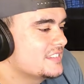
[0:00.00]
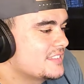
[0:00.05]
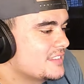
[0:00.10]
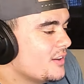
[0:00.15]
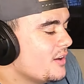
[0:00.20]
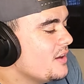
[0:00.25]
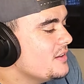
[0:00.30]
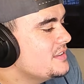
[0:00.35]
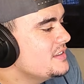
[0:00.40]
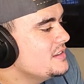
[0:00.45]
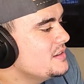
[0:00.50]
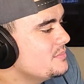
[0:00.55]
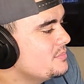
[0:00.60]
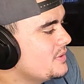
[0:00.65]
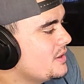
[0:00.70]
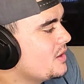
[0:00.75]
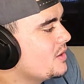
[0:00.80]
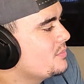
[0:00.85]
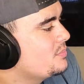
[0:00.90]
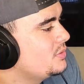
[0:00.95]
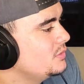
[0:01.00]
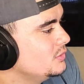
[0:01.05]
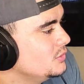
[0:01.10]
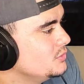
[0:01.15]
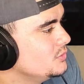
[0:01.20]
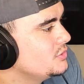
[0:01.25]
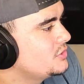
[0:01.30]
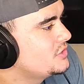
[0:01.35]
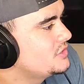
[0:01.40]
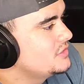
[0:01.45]
talking about
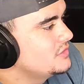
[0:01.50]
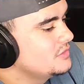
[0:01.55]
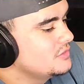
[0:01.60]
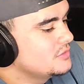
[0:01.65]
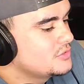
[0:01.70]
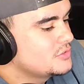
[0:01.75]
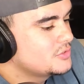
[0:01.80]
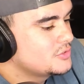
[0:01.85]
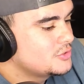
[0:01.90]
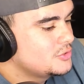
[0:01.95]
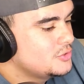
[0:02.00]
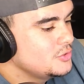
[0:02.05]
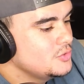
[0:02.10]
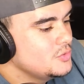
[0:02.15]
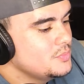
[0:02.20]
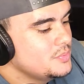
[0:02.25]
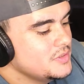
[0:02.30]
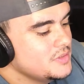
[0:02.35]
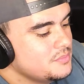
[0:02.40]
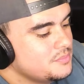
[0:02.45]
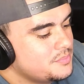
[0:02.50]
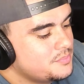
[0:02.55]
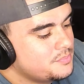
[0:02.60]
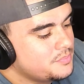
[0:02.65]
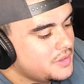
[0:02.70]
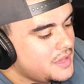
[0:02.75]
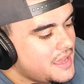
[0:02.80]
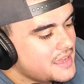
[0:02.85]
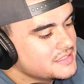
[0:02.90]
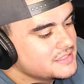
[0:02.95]
pollution, the stupid
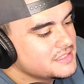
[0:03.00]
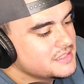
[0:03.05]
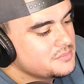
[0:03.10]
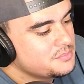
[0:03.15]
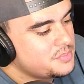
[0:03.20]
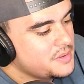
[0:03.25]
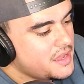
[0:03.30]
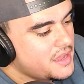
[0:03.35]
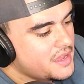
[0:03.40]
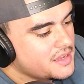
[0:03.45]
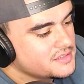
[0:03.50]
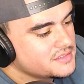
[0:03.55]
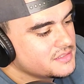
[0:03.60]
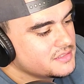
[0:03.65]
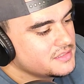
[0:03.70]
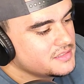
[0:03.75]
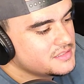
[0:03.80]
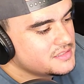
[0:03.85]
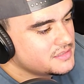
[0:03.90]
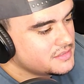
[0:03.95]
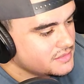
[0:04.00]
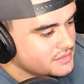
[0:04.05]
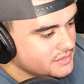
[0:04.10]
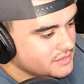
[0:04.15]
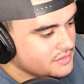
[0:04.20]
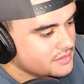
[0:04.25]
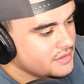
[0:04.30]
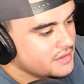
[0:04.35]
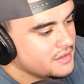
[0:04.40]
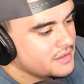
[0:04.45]
plastic bags in the
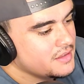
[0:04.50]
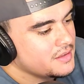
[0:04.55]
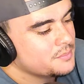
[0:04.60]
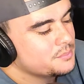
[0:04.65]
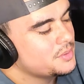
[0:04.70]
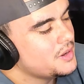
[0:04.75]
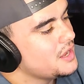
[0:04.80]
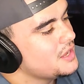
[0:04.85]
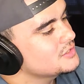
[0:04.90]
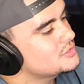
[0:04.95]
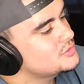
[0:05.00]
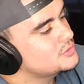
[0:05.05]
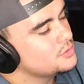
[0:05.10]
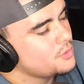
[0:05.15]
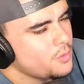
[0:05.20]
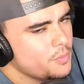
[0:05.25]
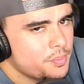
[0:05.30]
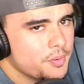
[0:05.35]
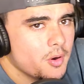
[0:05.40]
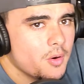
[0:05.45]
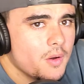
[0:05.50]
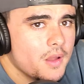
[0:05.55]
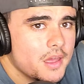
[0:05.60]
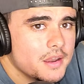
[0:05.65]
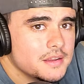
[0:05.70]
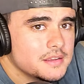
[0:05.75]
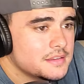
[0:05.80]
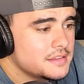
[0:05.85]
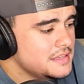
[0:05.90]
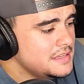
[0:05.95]
sea. Bruh, so
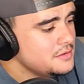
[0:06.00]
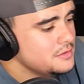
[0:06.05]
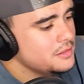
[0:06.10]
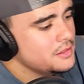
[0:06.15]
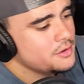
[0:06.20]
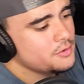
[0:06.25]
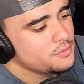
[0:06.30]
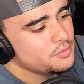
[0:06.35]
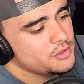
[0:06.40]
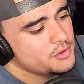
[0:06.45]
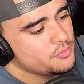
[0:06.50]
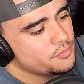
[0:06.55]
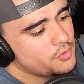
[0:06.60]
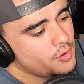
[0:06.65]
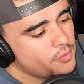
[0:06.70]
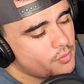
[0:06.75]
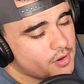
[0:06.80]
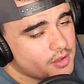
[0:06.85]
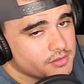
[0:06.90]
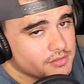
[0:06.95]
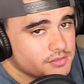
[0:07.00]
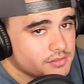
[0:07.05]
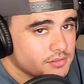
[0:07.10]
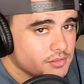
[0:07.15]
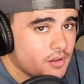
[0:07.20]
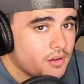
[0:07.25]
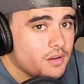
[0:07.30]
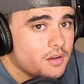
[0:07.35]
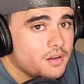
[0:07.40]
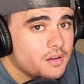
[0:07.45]
poetic. He literally wrote a
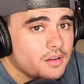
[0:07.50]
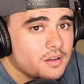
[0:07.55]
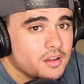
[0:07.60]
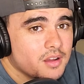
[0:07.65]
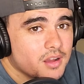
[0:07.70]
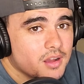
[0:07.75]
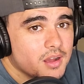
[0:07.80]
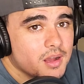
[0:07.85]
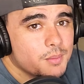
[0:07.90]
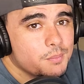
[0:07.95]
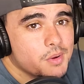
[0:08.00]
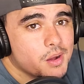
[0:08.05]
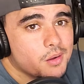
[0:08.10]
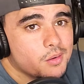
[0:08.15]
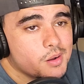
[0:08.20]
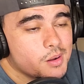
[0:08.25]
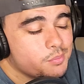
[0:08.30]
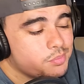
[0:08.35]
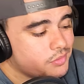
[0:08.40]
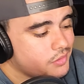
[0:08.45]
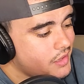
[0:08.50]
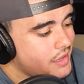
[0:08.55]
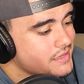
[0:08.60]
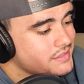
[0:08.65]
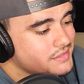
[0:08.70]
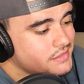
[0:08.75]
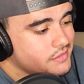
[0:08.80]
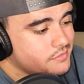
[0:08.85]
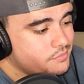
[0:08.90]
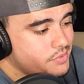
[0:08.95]
song about a
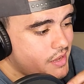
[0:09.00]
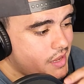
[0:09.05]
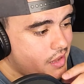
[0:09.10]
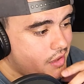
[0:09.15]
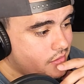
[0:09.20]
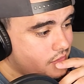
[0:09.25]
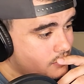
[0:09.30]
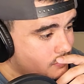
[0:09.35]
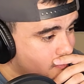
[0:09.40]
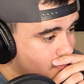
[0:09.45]
plastic bag.